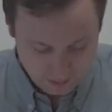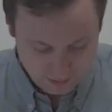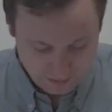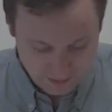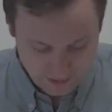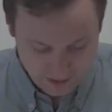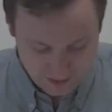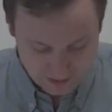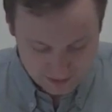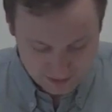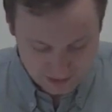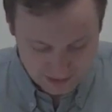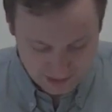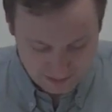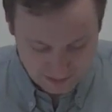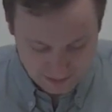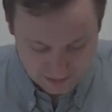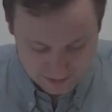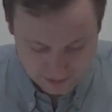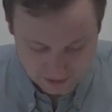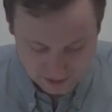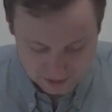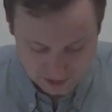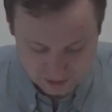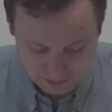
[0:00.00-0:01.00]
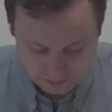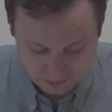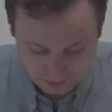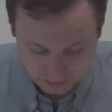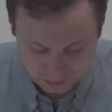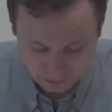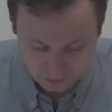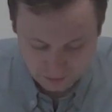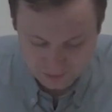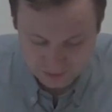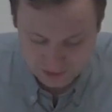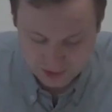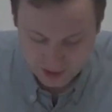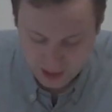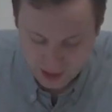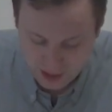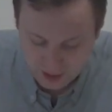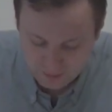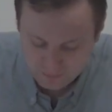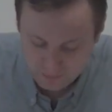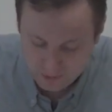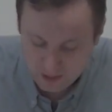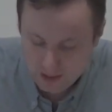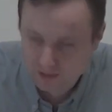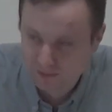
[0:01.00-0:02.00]
on Thursday, there's Explorers at
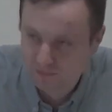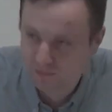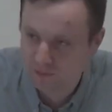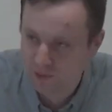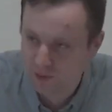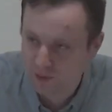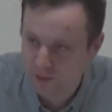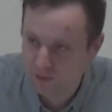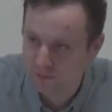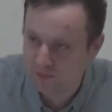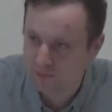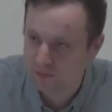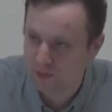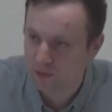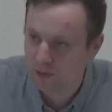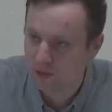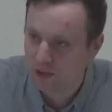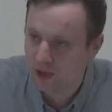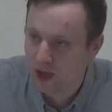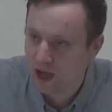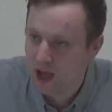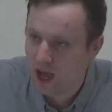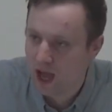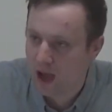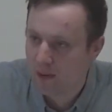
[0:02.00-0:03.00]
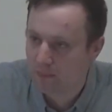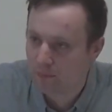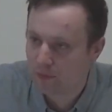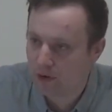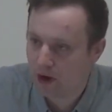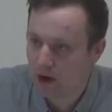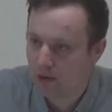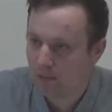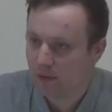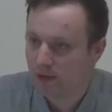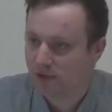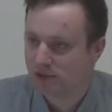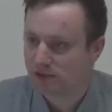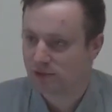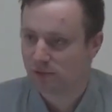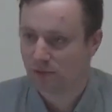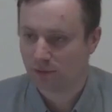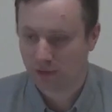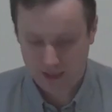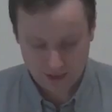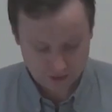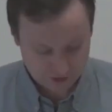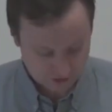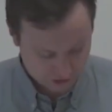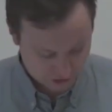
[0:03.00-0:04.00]
half past four for primary
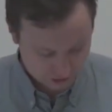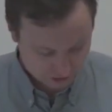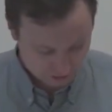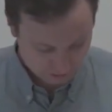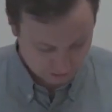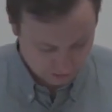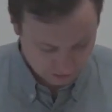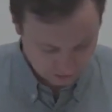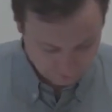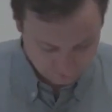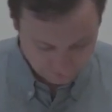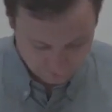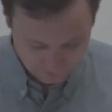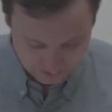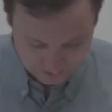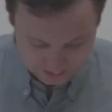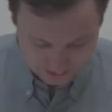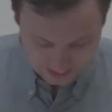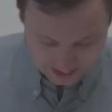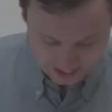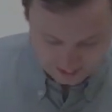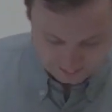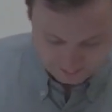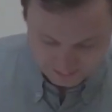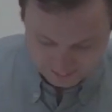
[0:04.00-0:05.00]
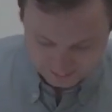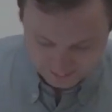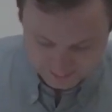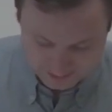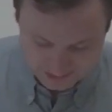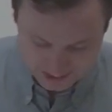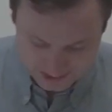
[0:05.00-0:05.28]
school age children. And then